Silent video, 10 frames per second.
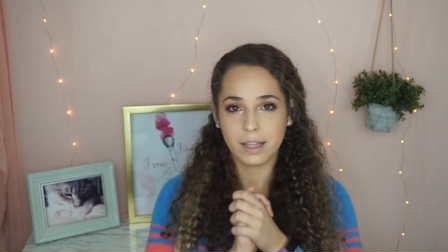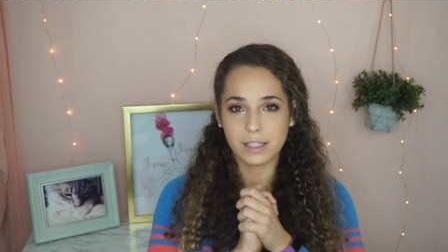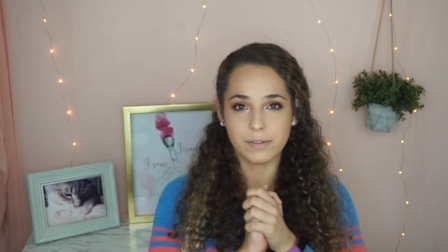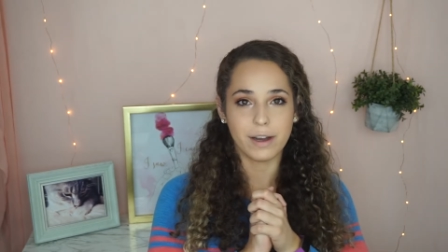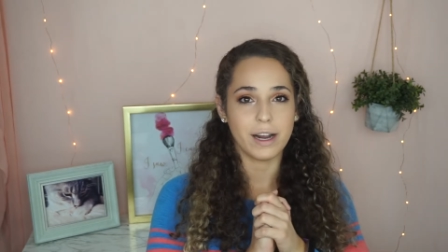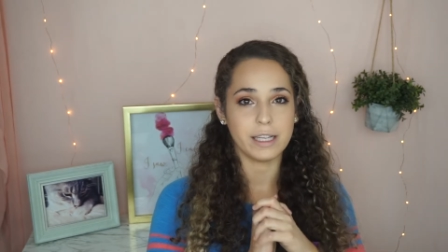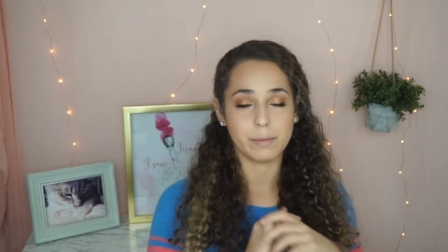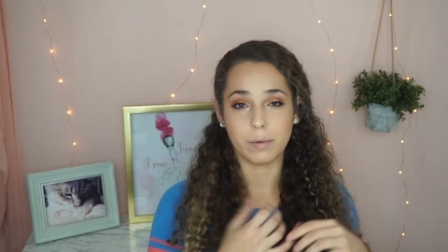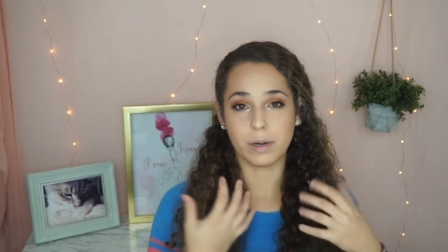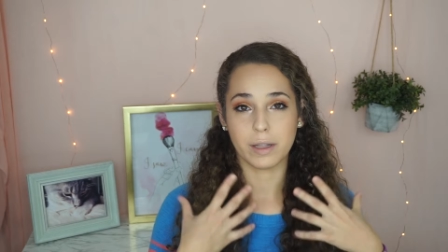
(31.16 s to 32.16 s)
thus far has
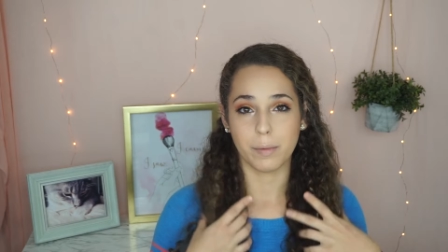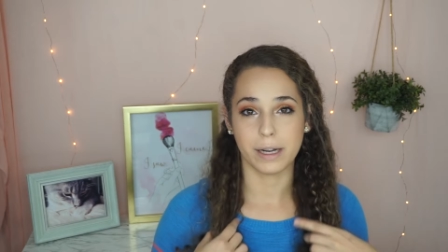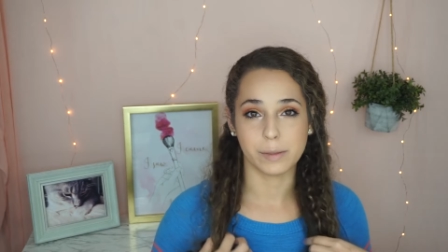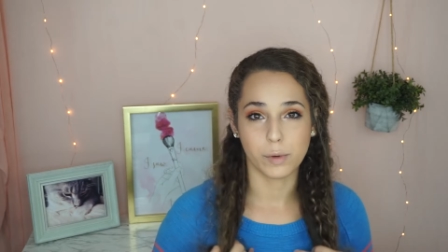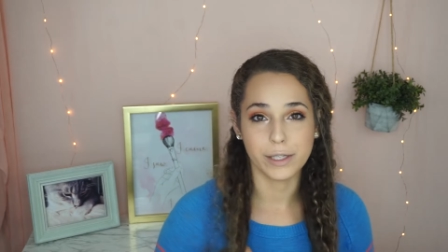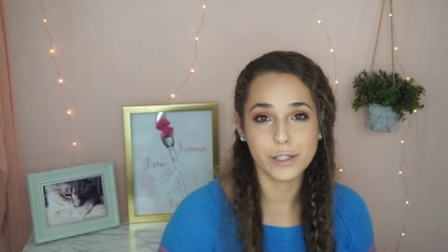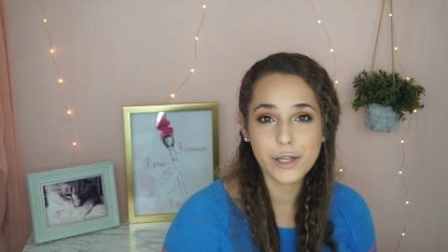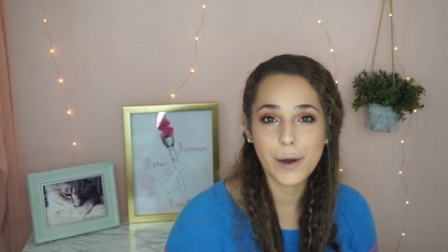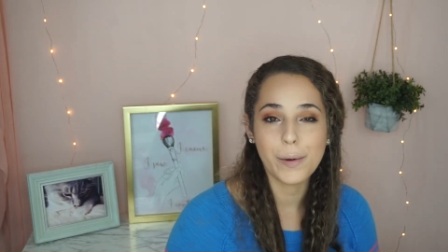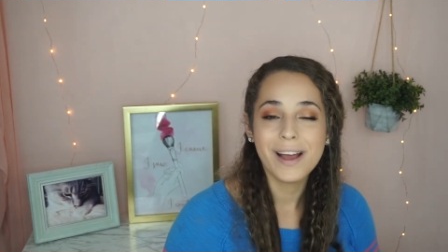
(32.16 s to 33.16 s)
been worth the price point.
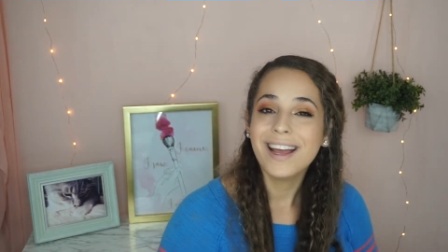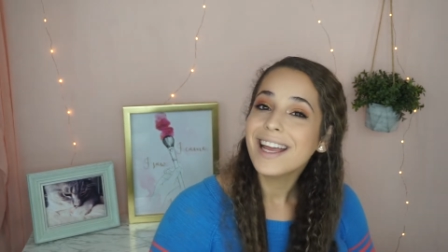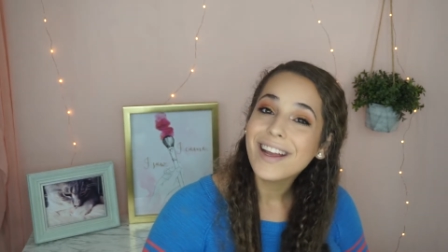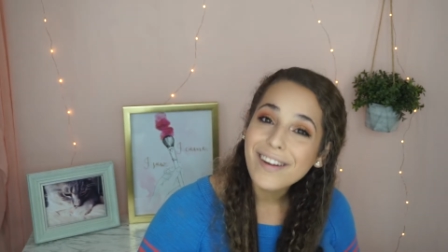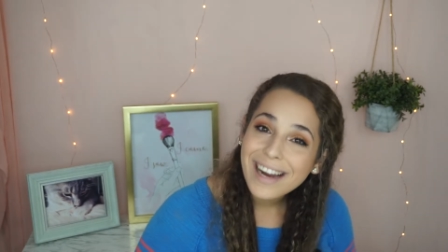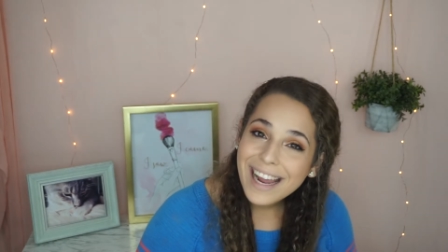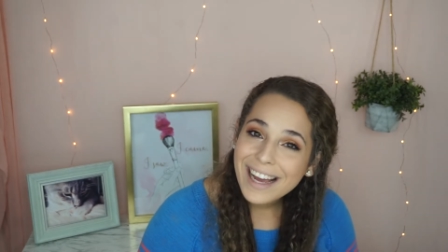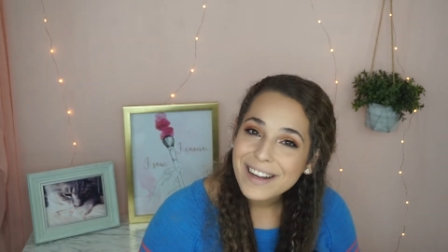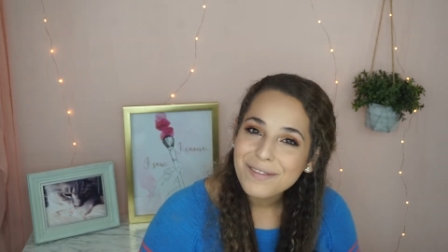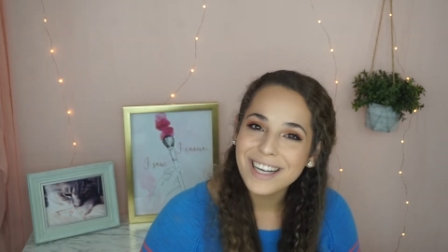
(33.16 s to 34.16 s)
So here I
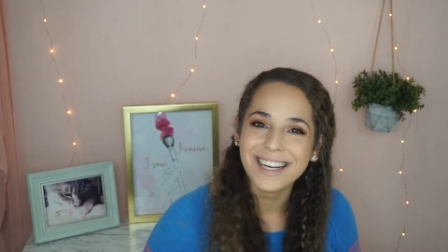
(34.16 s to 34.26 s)
am.